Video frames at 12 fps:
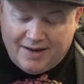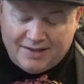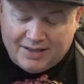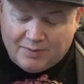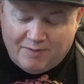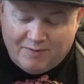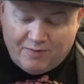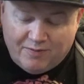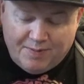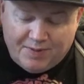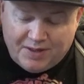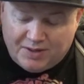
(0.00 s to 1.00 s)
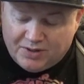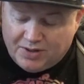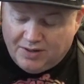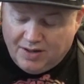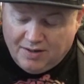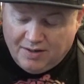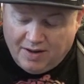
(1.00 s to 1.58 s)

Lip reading: I just went for reproduction.